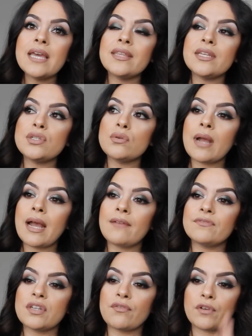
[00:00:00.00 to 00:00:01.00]
They do
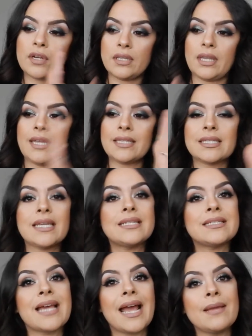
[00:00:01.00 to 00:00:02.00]
have different like
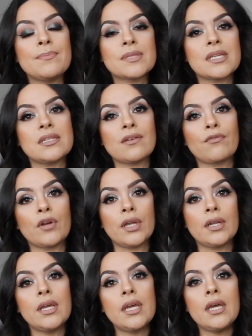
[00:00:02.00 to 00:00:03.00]
skin types and
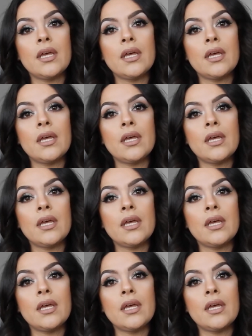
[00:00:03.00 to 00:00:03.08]
different